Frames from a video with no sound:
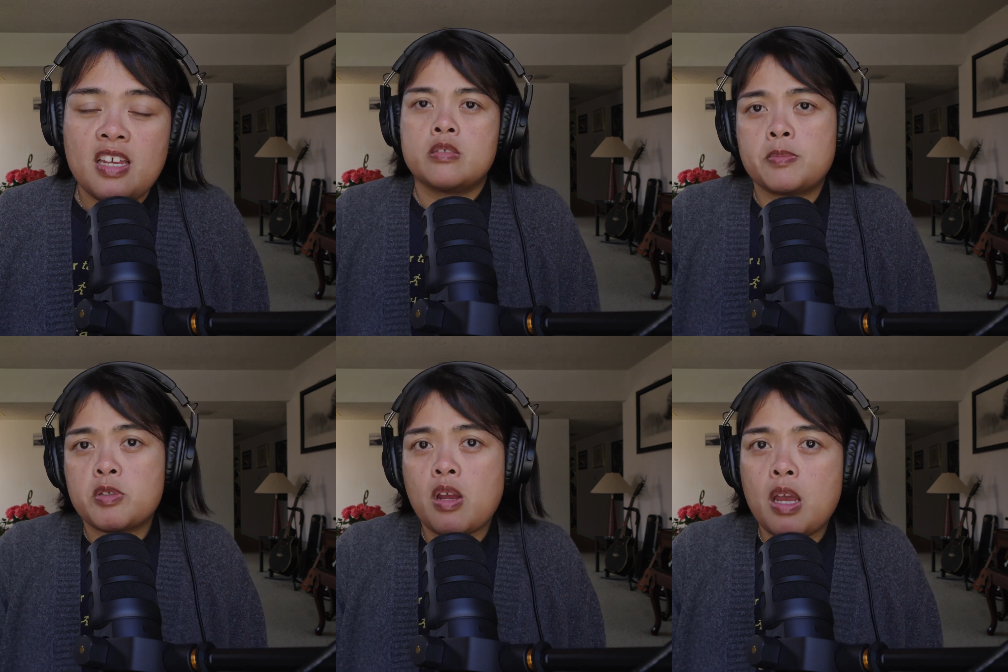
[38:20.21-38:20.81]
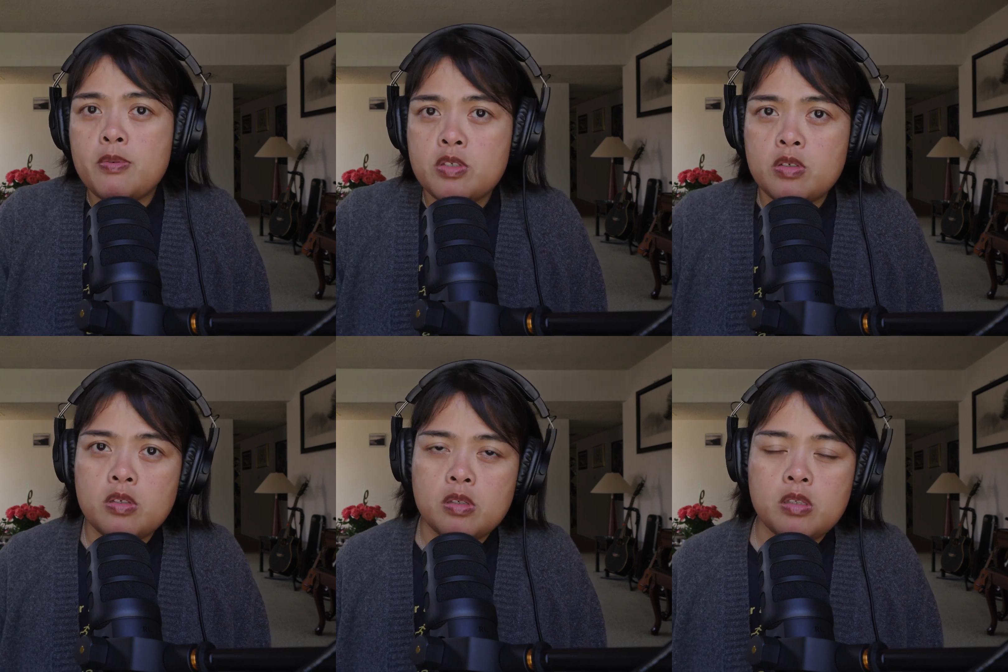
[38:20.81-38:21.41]
Subscribe
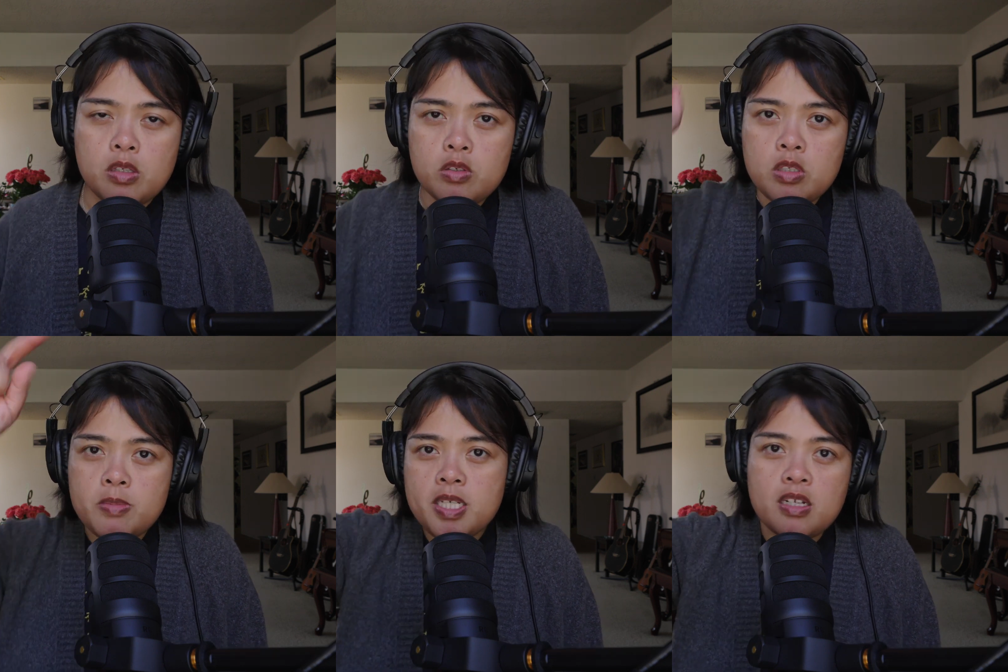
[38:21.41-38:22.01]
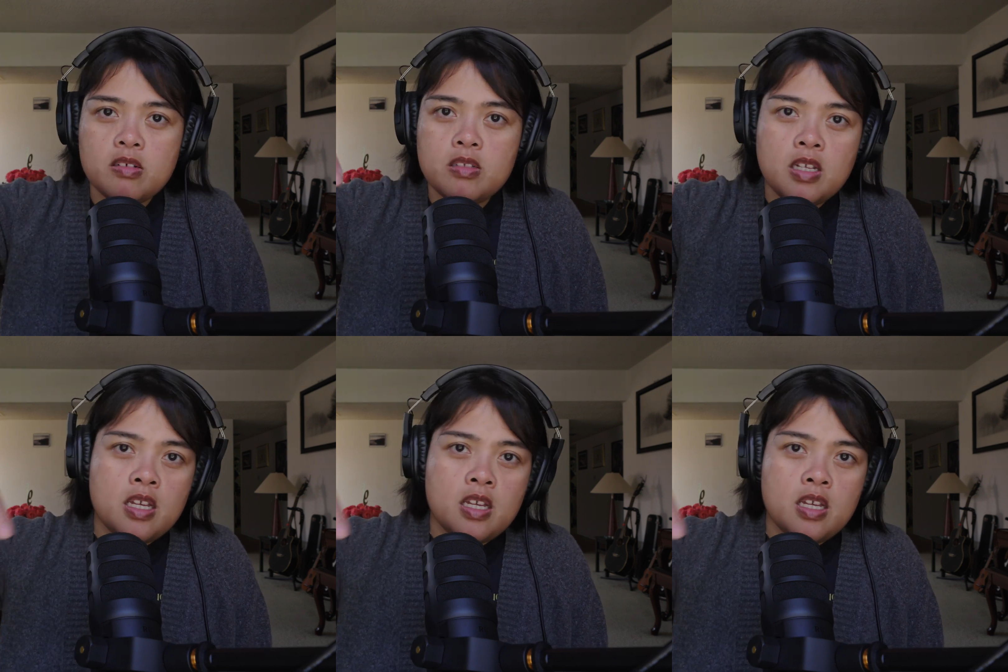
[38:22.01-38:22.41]
to the YouTube channel